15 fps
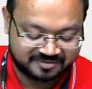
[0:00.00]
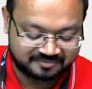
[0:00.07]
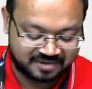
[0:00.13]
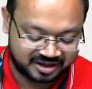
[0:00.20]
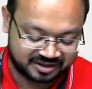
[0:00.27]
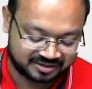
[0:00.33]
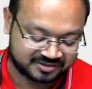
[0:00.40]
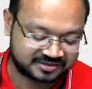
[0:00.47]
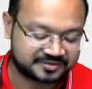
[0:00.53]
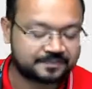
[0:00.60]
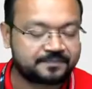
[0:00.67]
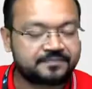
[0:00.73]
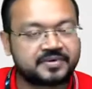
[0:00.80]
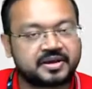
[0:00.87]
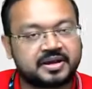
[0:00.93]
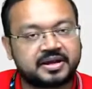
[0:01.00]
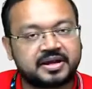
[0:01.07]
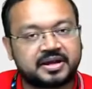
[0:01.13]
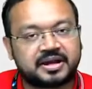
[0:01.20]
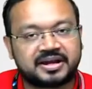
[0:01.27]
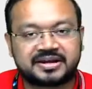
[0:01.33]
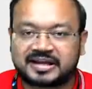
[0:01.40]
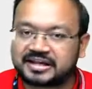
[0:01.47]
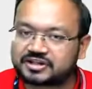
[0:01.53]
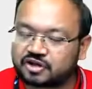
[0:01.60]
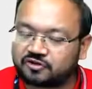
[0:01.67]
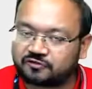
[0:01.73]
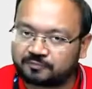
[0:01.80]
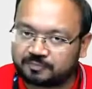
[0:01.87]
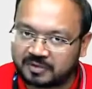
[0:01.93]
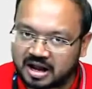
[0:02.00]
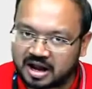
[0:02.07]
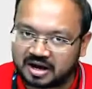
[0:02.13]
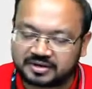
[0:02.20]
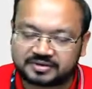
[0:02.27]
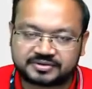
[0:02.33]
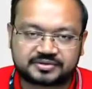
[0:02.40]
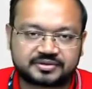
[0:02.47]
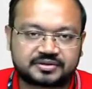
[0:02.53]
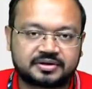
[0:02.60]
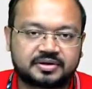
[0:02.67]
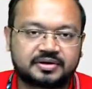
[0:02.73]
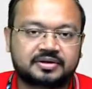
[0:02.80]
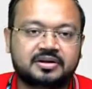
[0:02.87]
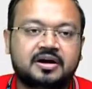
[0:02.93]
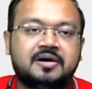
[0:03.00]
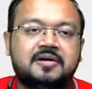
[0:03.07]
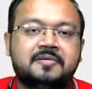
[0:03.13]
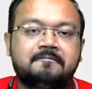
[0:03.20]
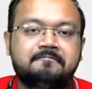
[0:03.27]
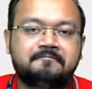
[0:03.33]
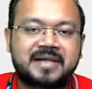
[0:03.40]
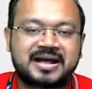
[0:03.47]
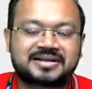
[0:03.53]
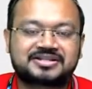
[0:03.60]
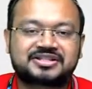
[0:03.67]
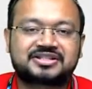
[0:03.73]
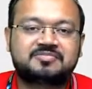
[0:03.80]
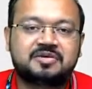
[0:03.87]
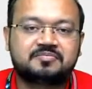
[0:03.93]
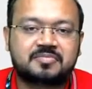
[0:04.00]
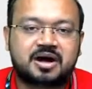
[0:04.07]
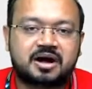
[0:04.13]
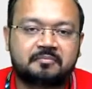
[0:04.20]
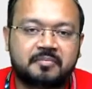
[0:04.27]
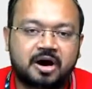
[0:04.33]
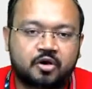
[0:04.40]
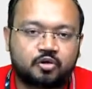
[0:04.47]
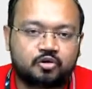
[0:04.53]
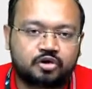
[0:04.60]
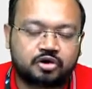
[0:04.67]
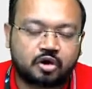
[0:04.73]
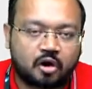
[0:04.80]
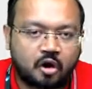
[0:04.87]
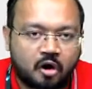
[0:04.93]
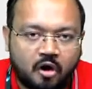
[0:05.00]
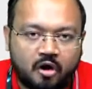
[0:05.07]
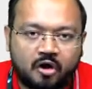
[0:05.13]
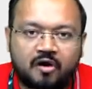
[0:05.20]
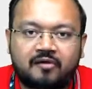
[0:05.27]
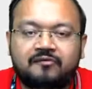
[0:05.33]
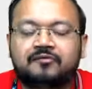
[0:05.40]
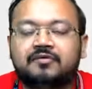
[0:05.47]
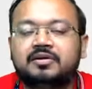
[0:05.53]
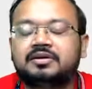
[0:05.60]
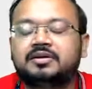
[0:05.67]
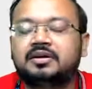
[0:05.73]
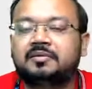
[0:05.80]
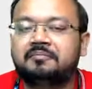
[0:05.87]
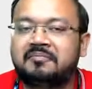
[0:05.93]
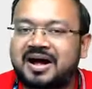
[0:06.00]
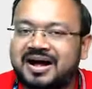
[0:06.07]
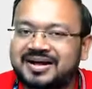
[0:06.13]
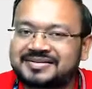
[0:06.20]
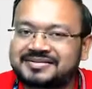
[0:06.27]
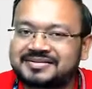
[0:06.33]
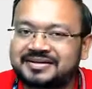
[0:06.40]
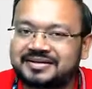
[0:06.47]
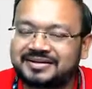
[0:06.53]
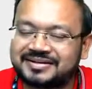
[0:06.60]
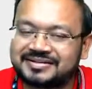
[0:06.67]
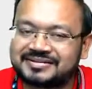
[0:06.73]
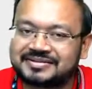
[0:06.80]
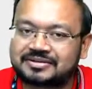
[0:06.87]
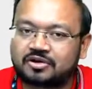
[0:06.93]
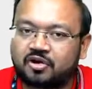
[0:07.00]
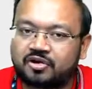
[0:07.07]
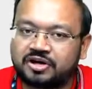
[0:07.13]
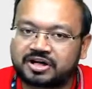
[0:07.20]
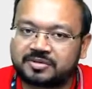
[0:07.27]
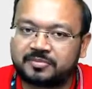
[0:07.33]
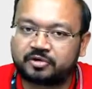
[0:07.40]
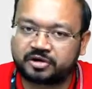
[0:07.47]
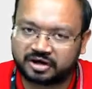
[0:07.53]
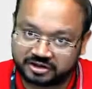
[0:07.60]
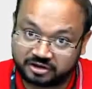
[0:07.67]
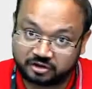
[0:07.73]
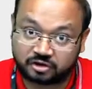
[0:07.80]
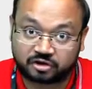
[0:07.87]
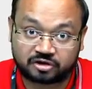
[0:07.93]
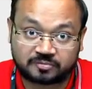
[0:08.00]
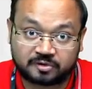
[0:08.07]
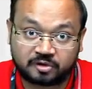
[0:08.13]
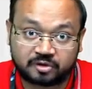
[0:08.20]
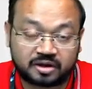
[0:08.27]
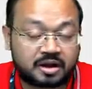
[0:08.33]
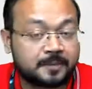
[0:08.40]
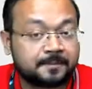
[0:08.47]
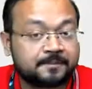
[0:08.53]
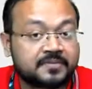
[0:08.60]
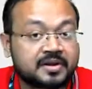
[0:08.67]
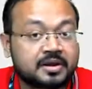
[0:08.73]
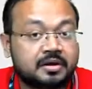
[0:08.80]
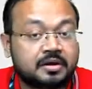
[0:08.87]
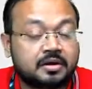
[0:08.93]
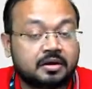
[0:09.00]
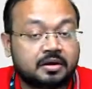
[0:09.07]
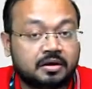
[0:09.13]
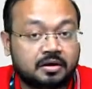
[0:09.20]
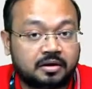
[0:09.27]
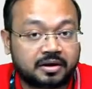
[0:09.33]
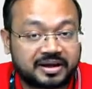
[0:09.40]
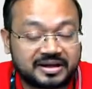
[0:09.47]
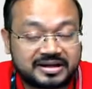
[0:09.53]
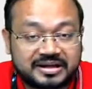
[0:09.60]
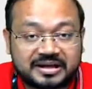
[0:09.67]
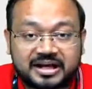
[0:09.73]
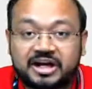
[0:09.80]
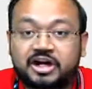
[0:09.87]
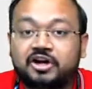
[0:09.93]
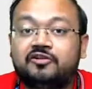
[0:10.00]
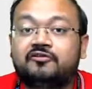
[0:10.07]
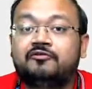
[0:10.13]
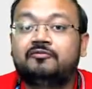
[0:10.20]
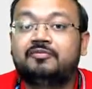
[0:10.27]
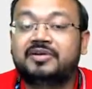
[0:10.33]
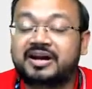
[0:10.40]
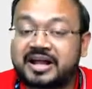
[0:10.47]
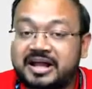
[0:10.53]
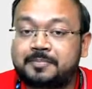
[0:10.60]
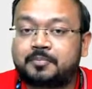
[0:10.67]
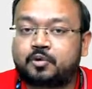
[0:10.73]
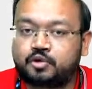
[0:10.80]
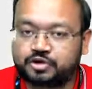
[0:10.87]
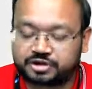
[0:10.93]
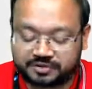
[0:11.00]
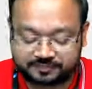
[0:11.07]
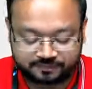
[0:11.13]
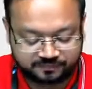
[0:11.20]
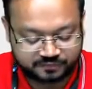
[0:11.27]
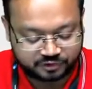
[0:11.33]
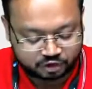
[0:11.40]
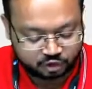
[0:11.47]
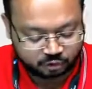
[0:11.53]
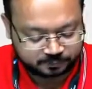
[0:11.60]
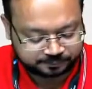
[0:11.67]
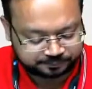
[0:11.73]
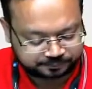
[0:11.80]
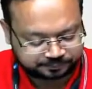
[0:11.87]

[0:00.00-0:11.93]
mass, in case of plants, the maximum amount of the mass it is contributed, you're talking about the any kind of dry portion. So